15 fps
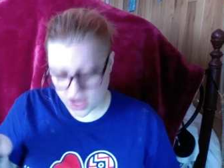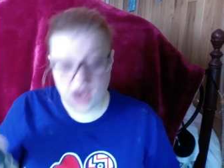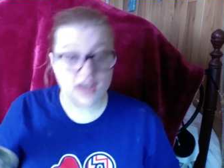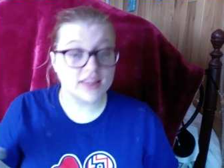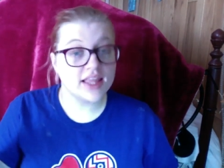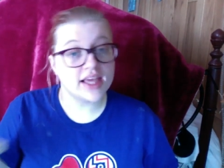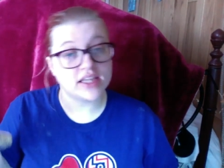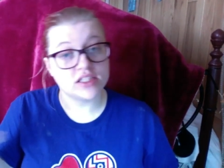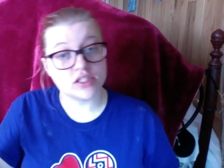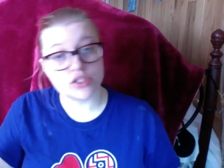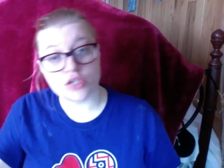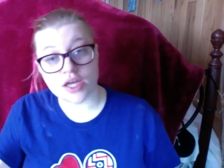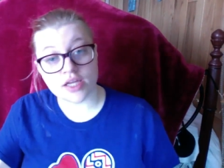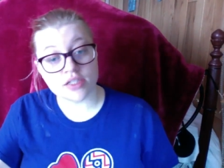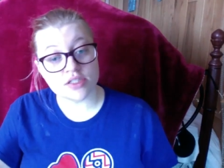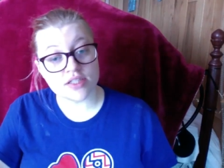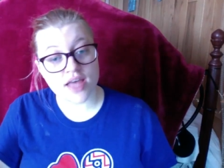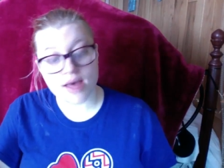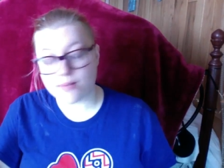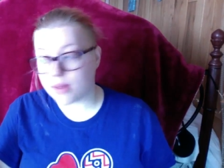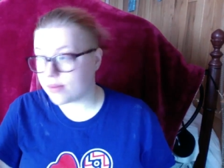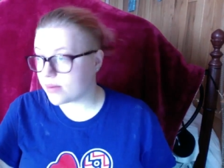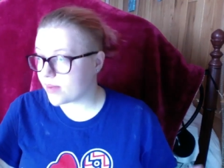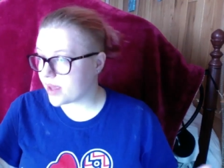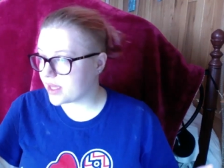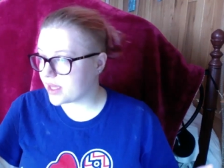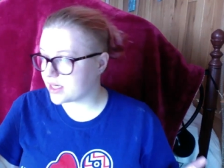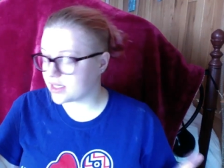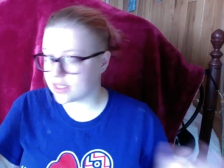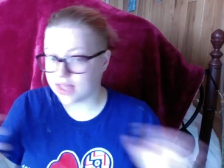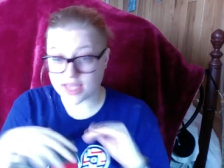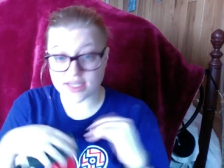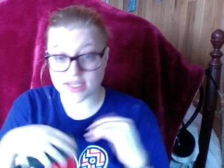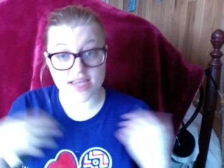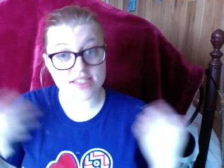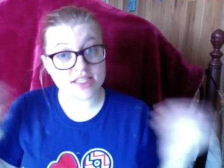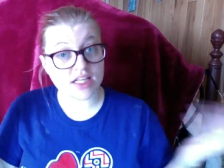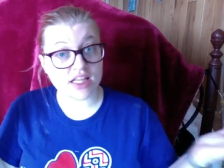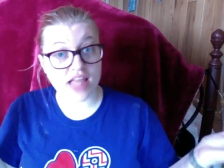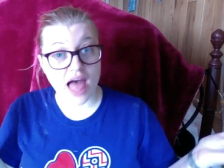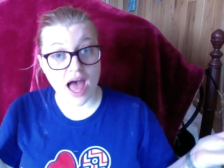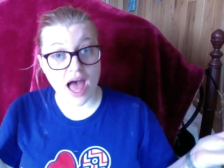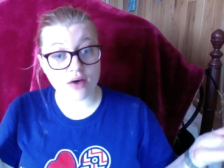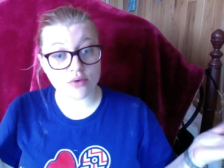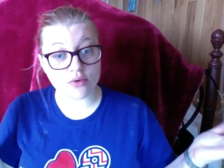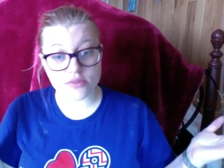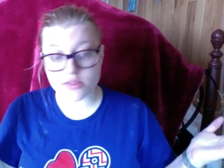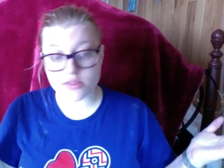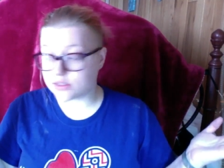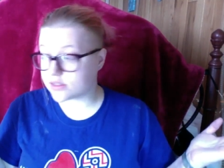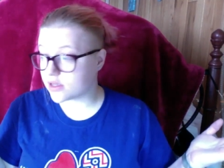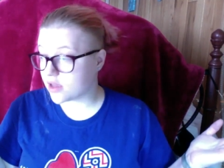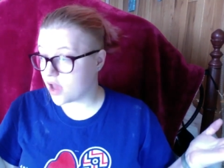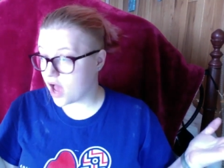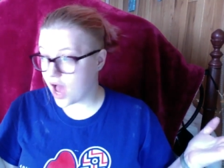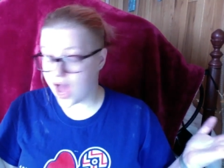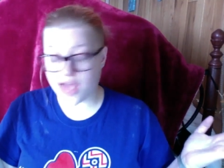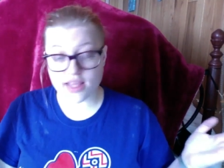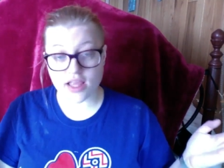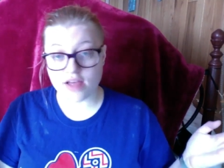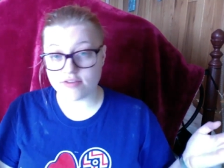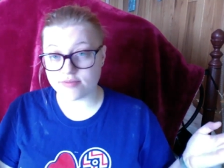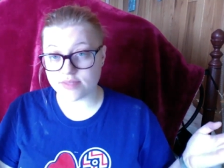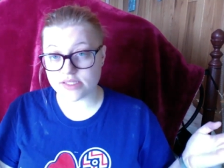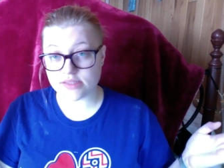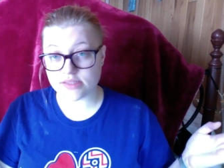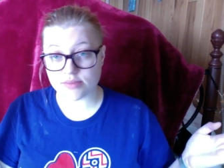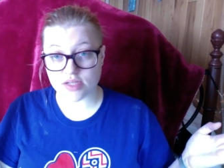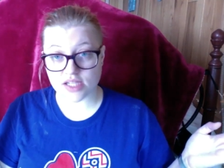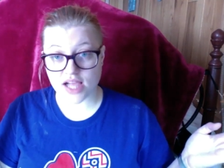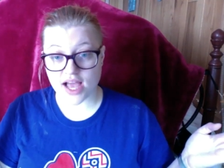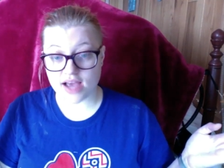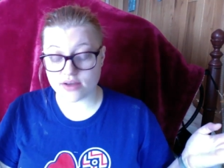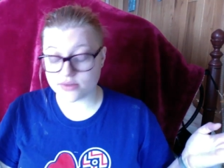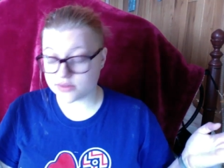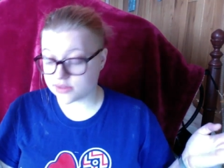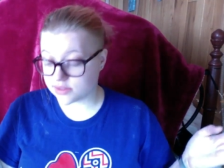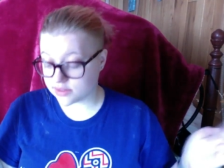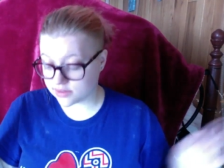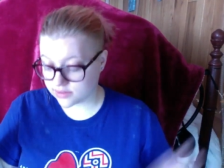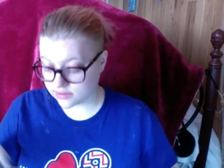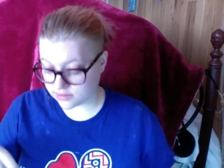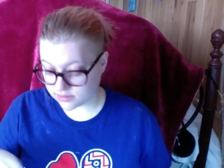I'd like to change that. Maybe make it into like nice clouds. I love me some clouds.